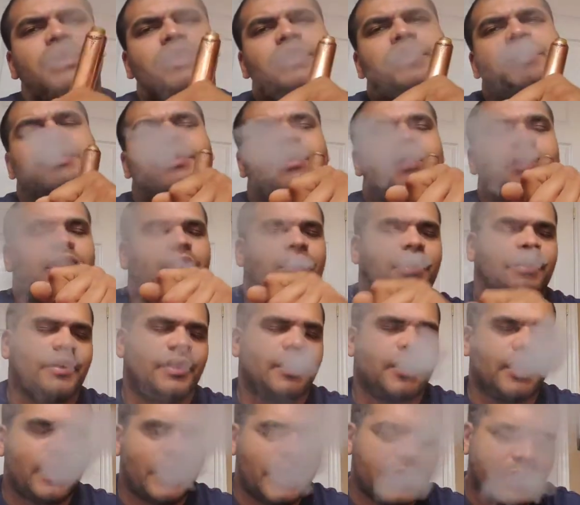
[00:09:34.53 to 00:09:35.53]
this, you're like,
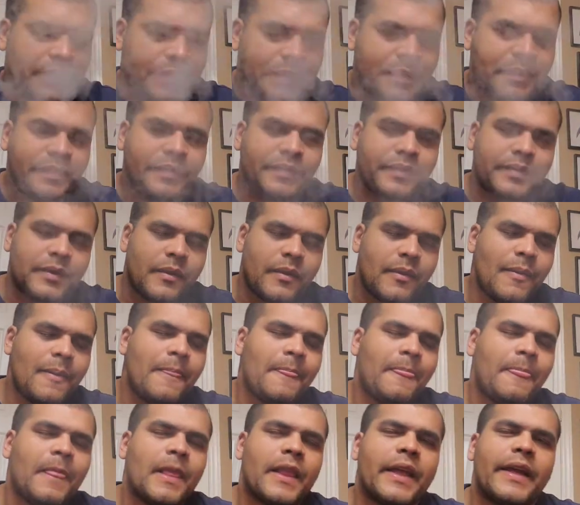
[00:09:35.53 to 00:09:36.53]
oh,
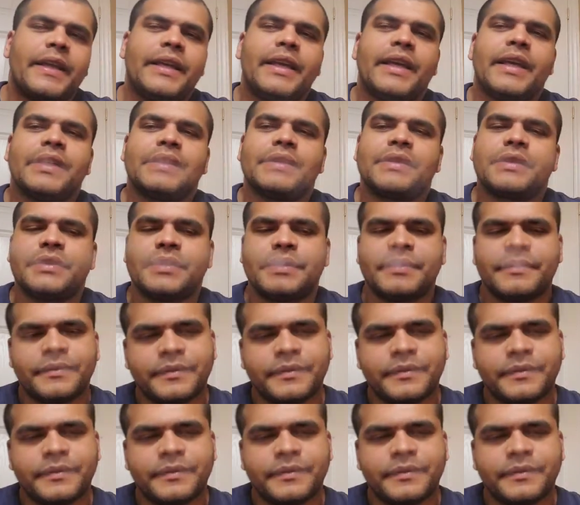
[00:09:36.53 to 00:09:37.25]
yes.